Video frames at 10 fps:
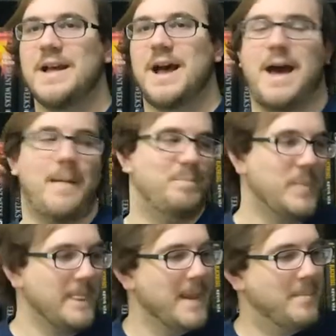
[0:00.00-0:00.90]

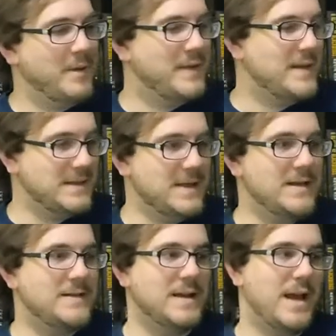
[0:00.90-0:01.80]
But this
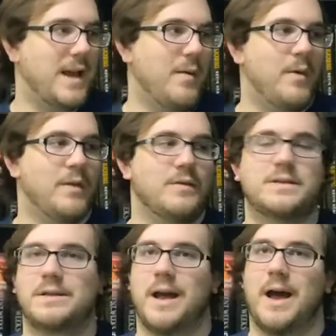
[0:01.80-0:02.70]
is one of
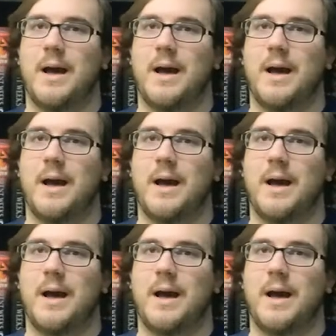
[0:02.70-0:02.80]
those